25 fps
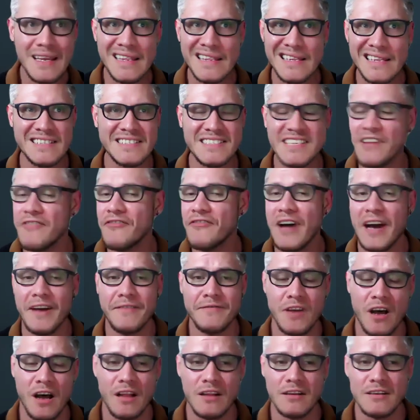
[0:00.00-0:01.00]
let's say,
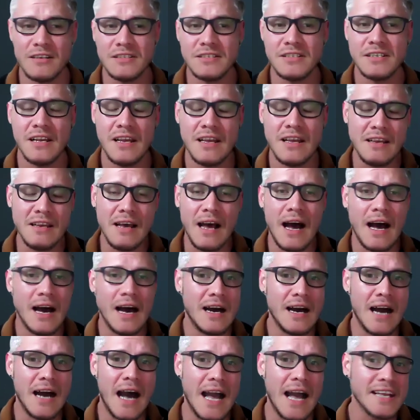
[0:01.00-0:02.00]
$5,
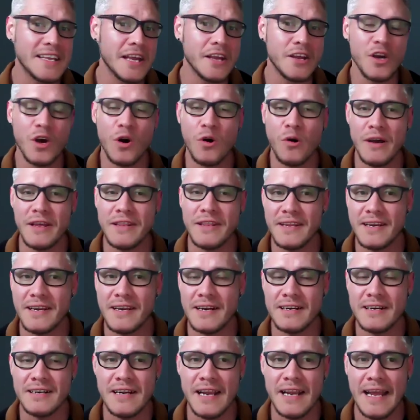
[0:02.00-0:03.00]
I can go in
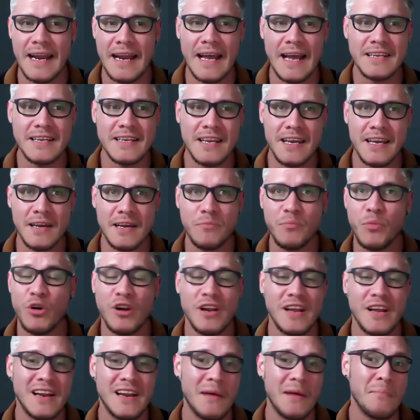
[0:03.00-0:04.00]
there and I can put
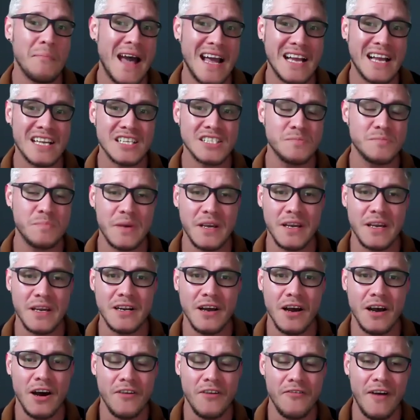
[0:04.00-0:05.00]
in a max bid
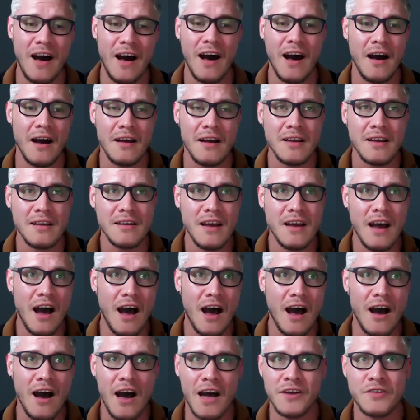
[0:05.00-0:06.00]
of about
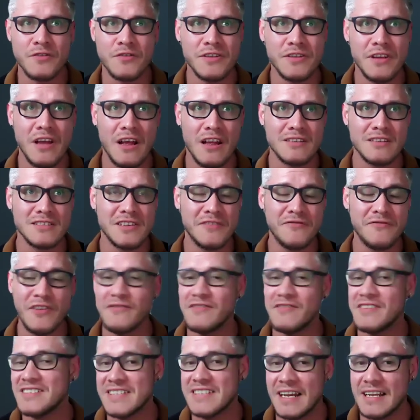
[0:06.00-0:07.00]

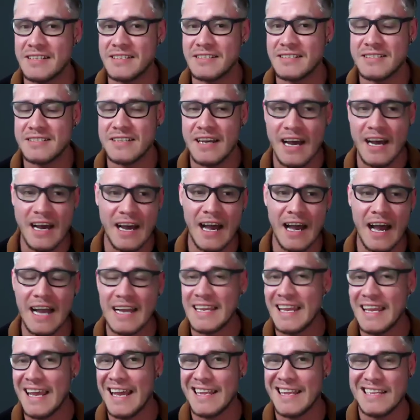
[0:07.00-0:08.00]
$100.50.
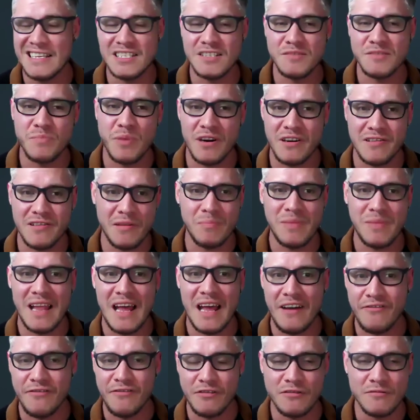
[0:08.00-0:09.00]
Again, this is part of the
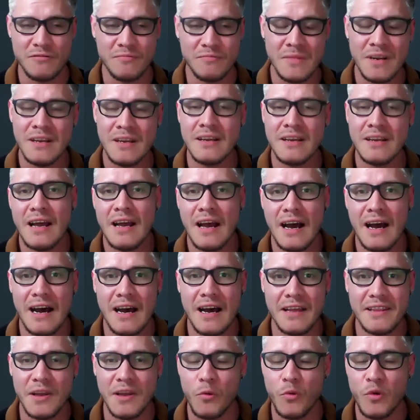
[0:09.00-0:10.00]
platform
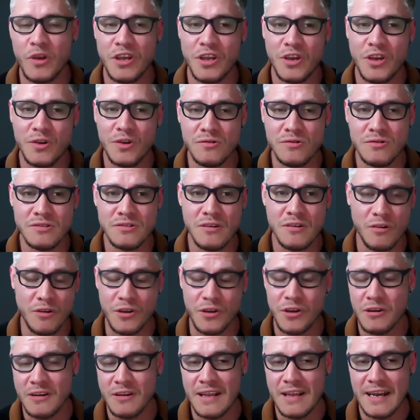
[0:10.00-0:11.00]
that we use or
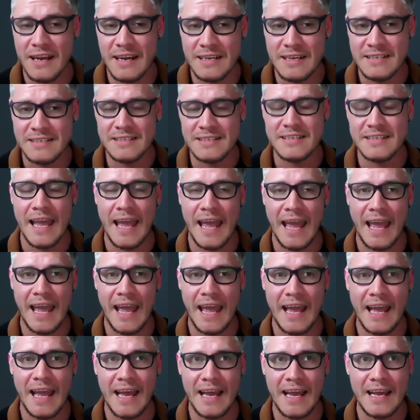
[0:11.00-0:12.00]
utilize.
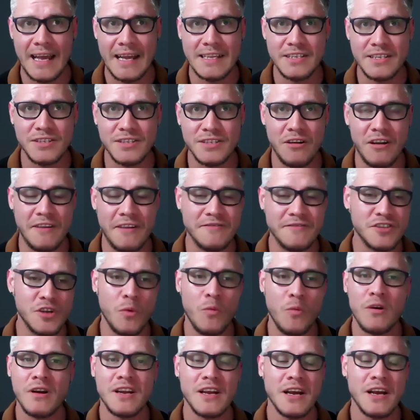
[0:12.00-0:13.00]
And so if
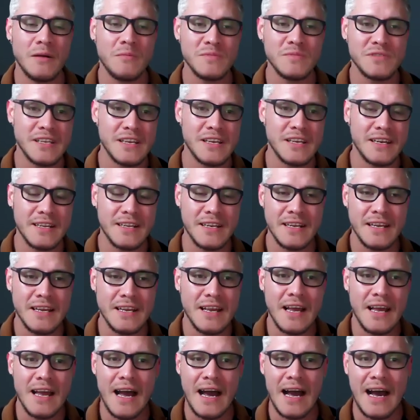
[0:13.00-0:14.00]
someone comes in
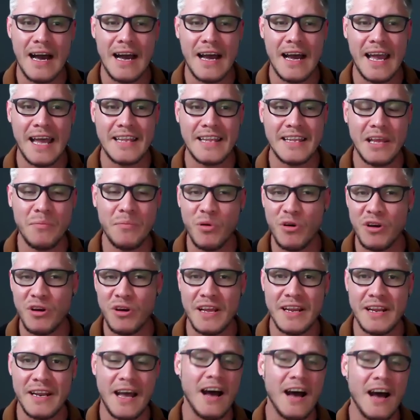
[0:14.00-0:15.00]
and they put
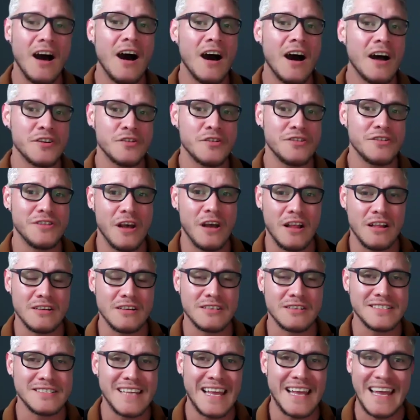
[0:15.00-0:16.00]
in
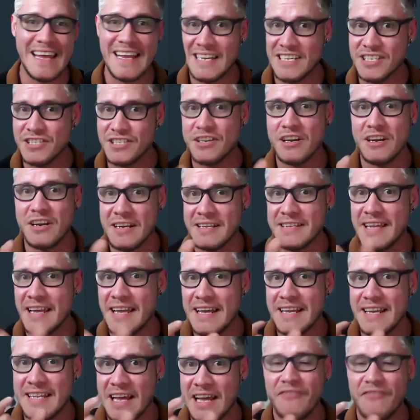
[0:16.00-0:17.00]
$100, it is gonna
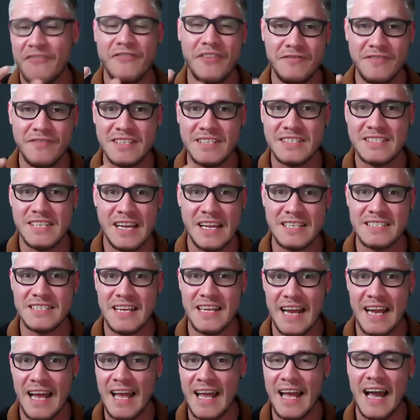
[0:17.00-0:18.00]
take that 50 cents
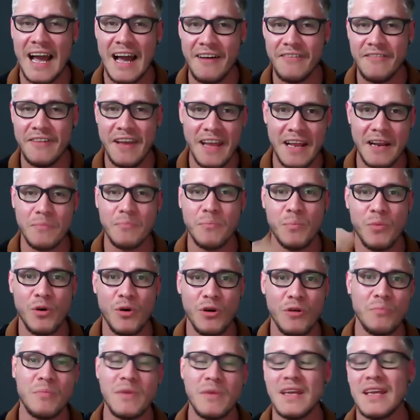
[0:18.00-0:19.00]
that I have and
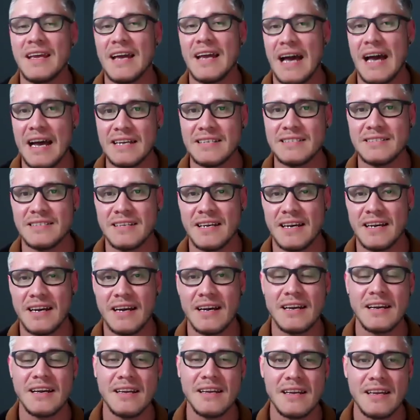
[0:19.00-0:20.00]
put me as
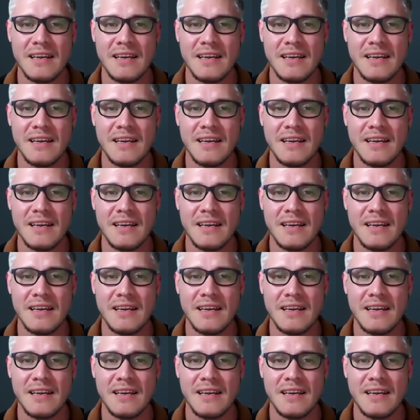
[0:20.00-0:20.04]
the